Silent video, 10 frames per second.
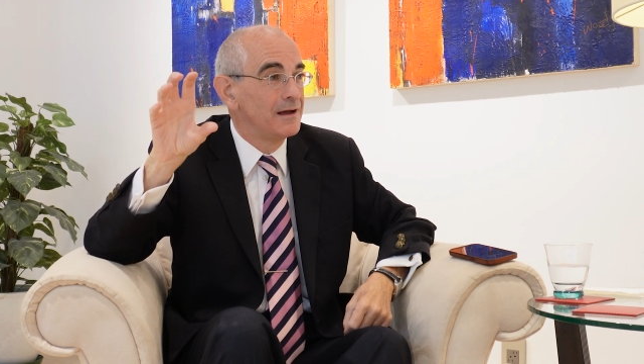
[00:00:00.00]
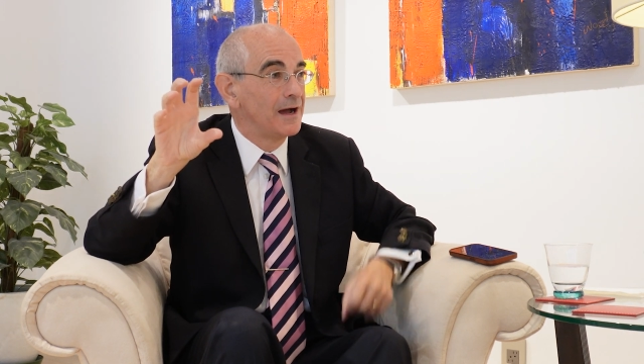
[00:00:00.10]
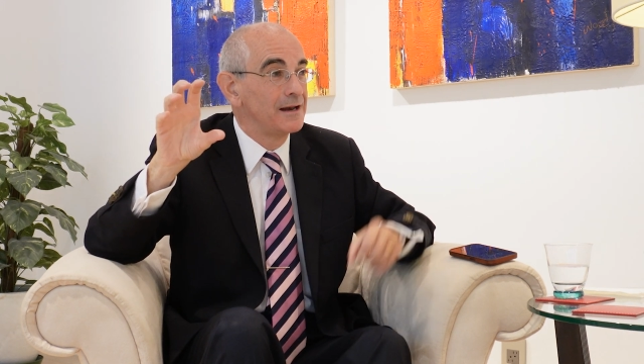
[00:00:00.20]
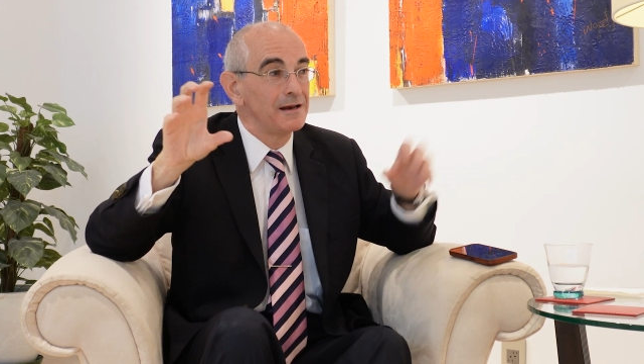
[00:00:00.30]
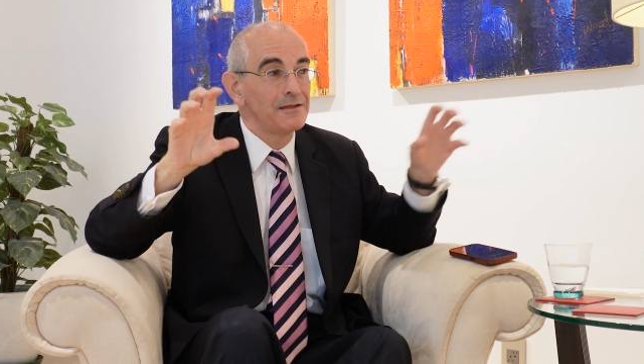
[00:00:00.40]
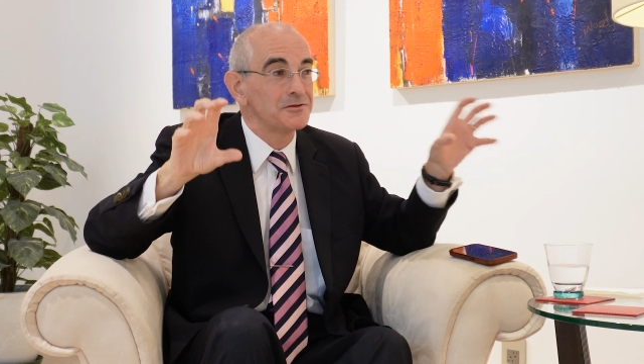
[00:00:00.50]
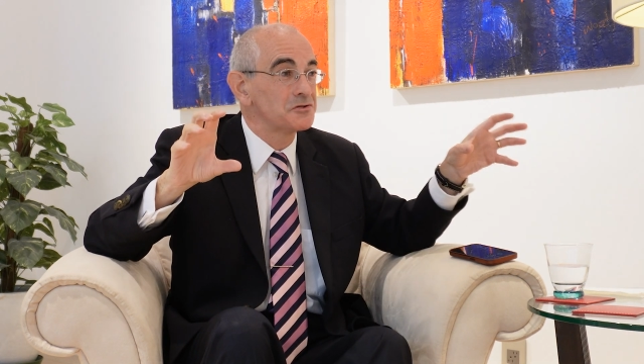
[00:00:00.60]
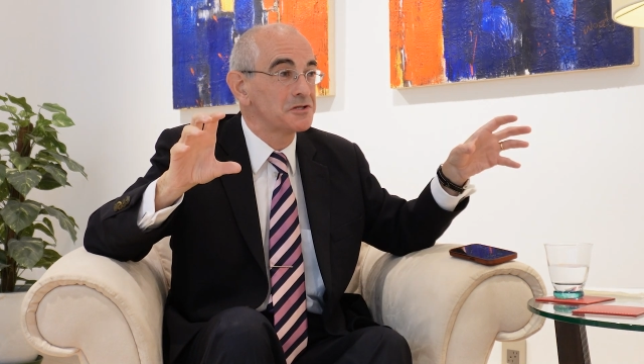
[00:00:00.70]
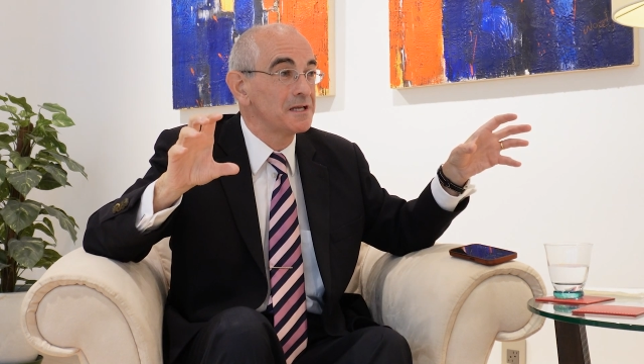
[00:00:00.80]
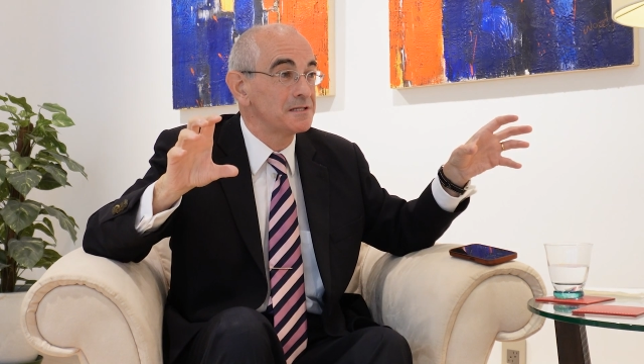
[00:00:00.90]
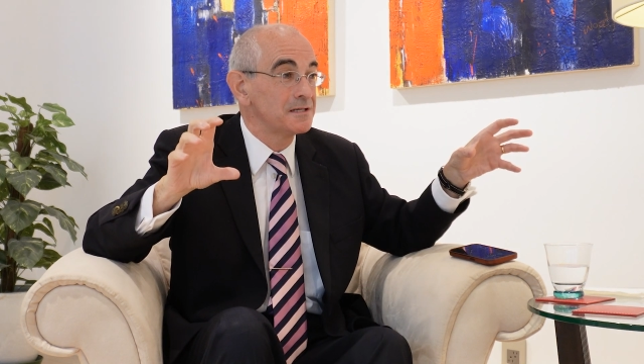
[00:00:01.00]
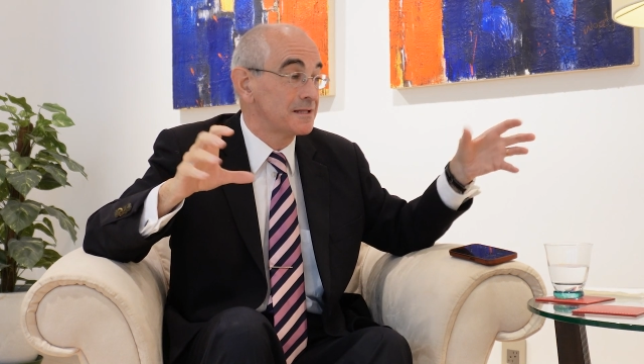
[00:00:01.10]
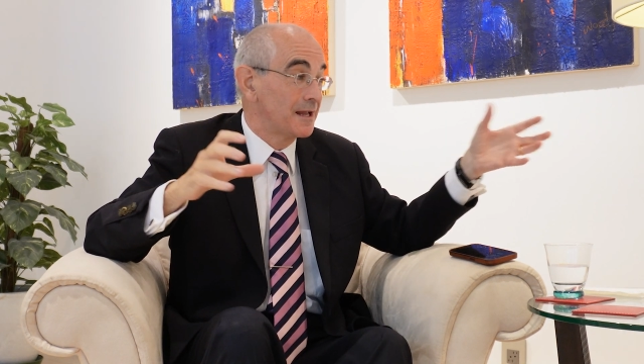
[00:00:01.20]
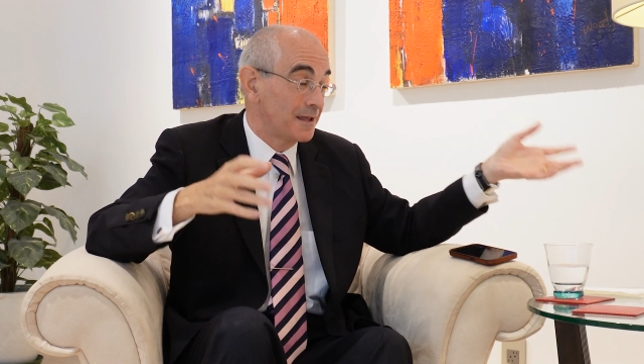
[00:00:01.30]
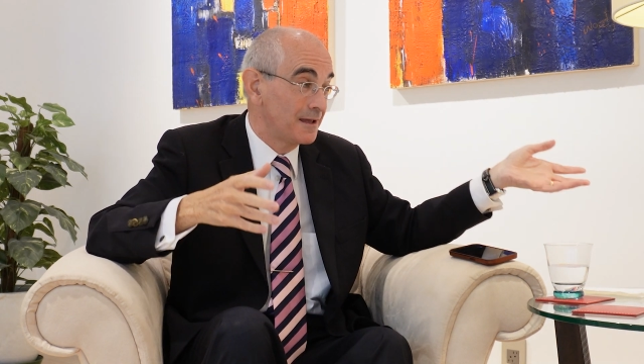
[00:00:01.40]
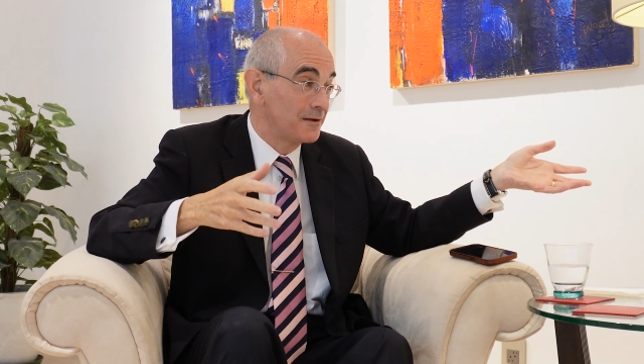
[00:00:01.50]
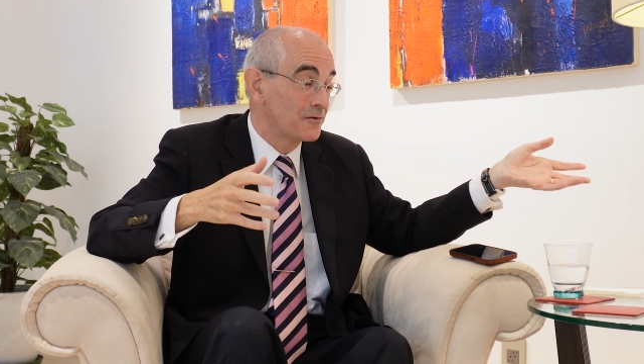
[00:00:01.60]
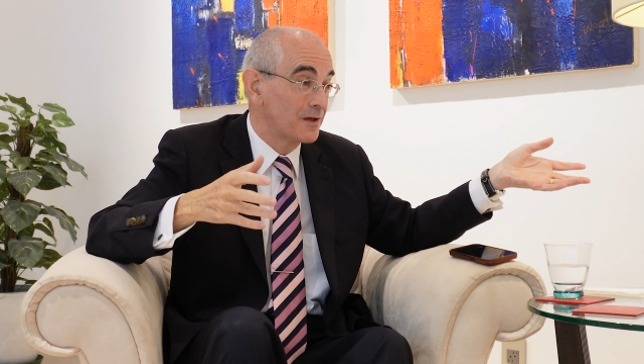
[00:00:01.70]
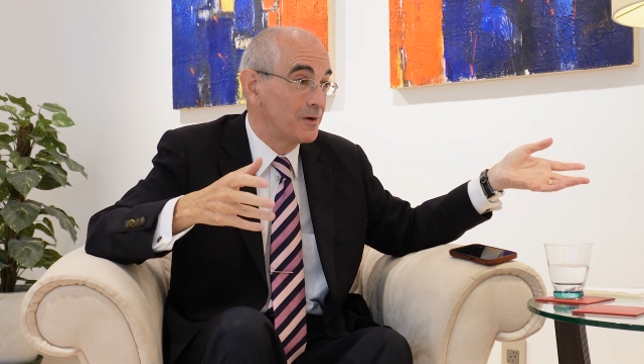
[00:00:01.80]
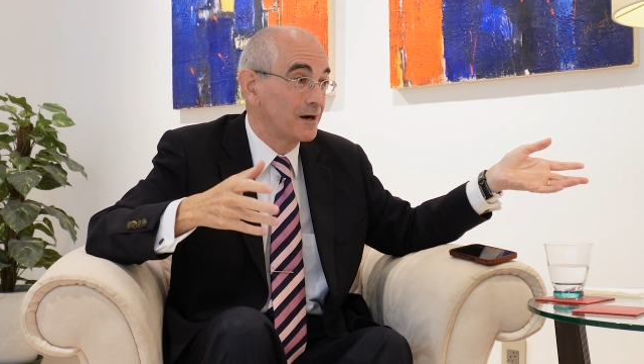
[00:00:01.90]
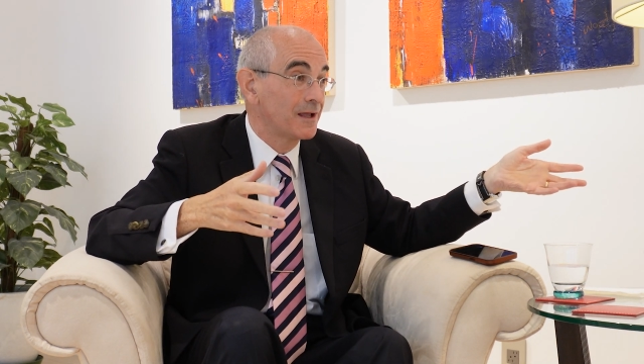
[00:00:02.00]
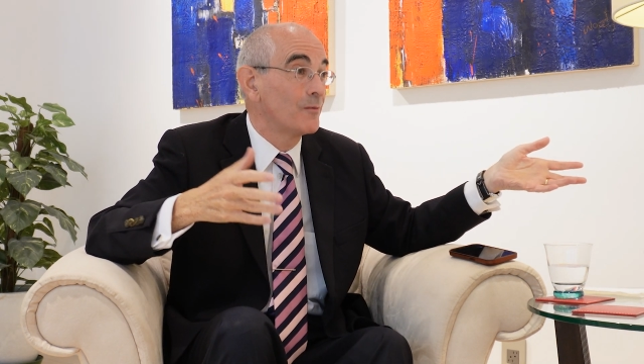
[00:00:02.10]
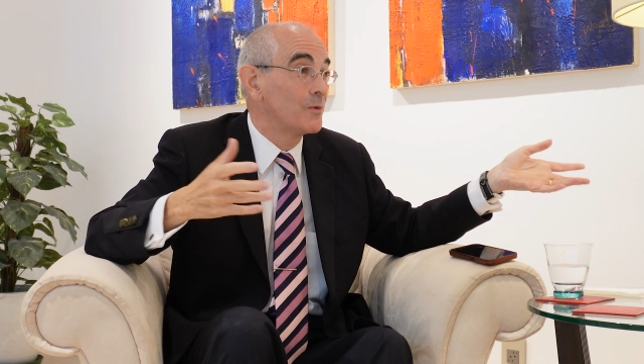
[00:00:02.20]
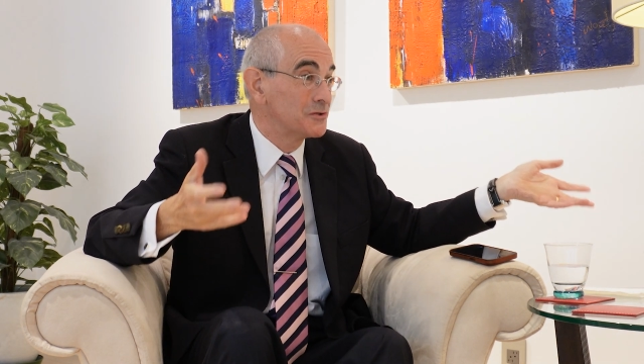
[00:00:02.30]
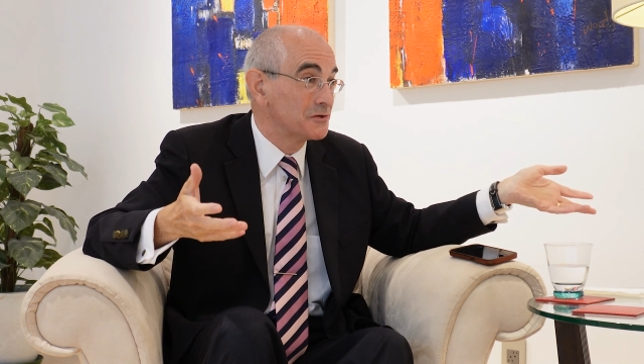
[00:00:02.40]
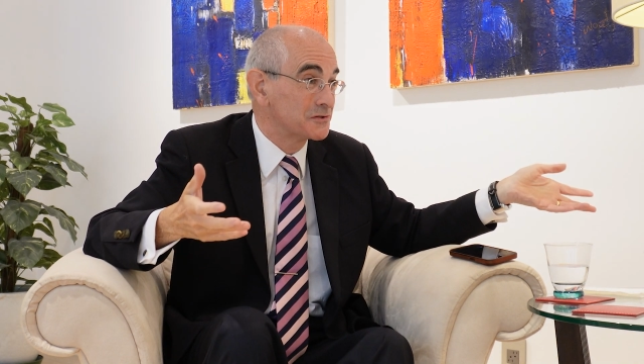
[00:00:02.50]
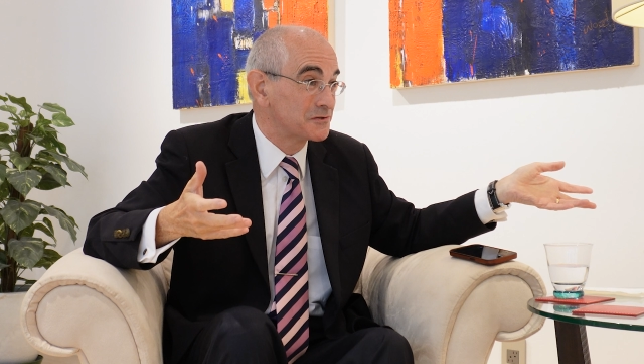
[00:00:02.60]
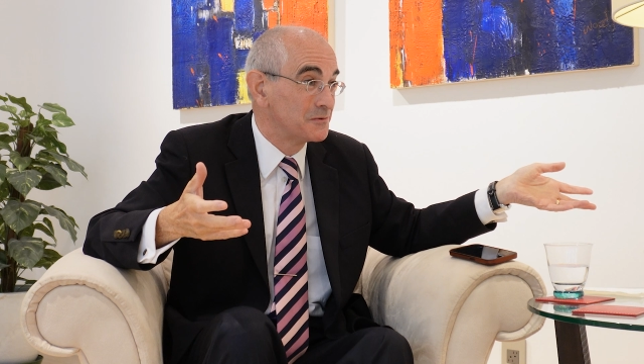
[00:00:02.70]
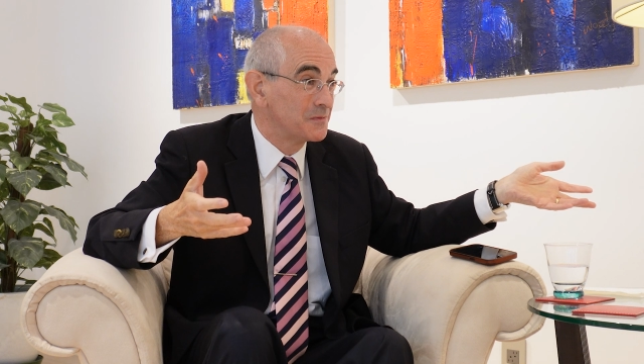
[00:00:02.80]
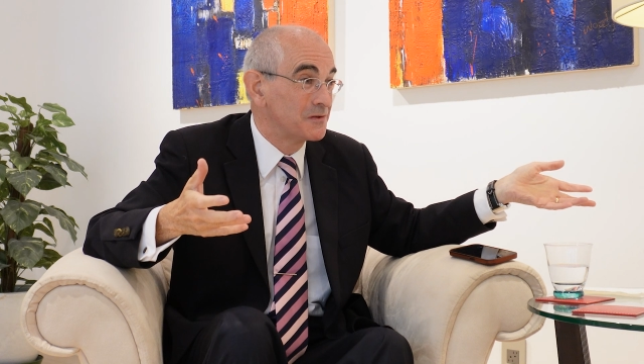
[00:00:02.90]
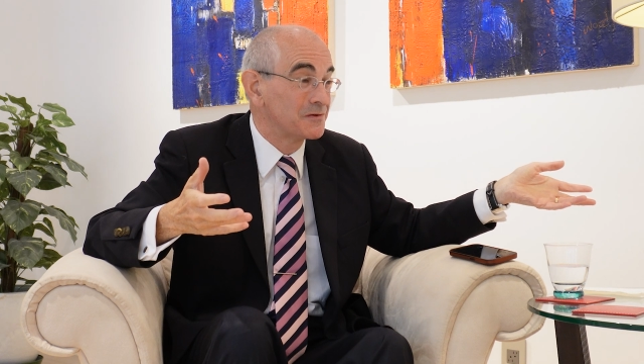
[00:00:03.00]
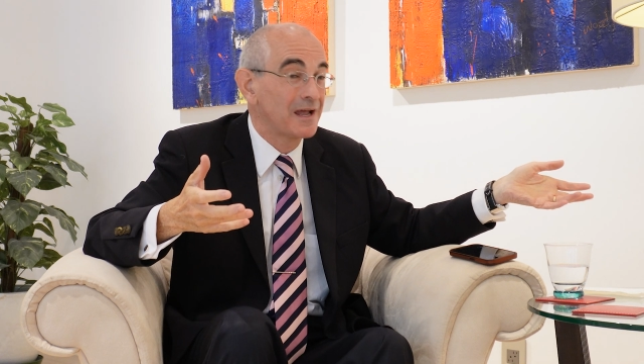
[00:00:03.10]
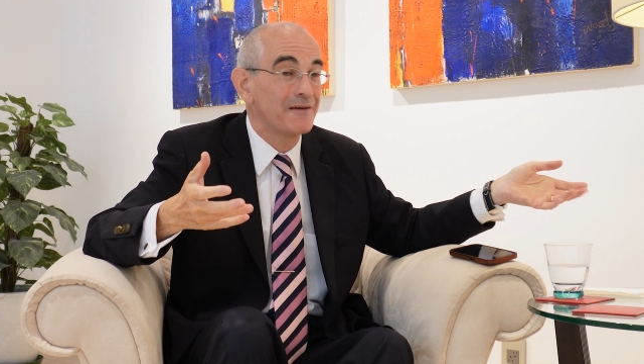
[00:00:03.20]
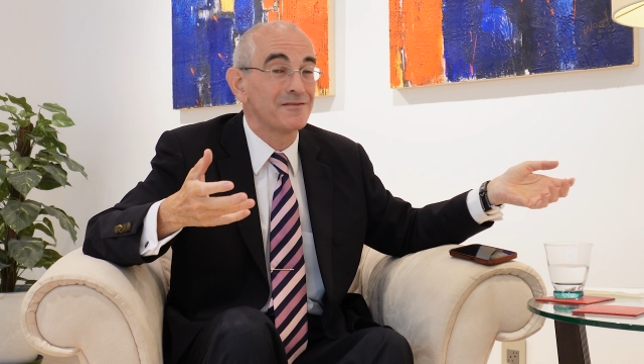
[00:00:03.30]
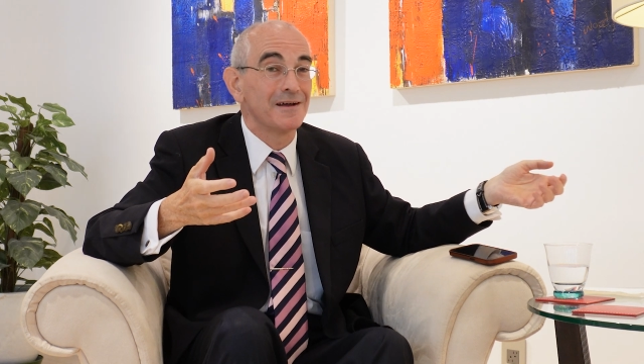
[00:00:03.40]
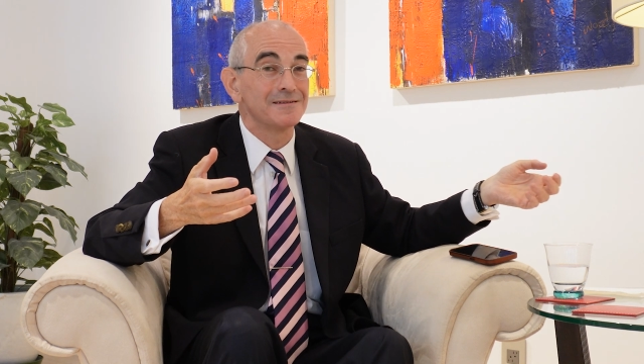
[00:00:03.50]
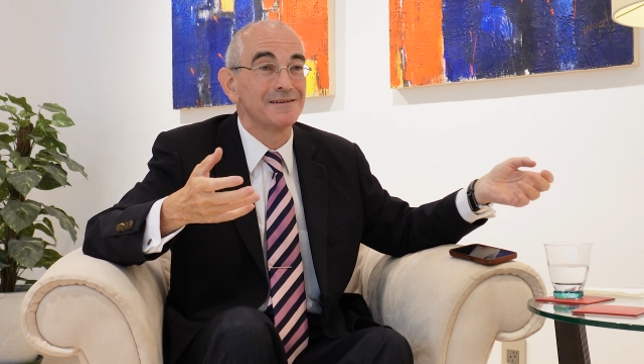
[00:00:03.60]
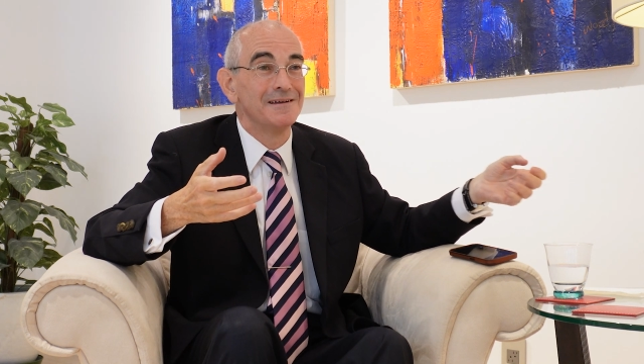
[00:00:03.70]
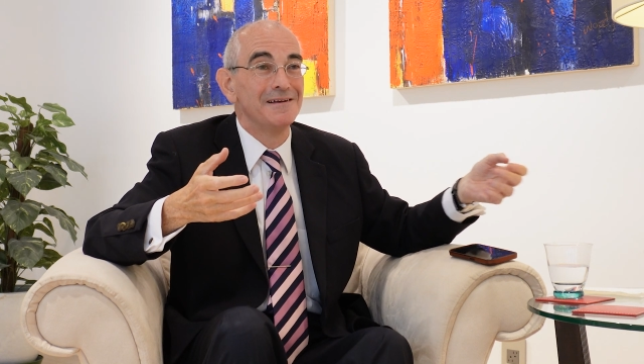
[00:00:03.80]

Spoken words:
And in other societies, like here in North America, we don't have that.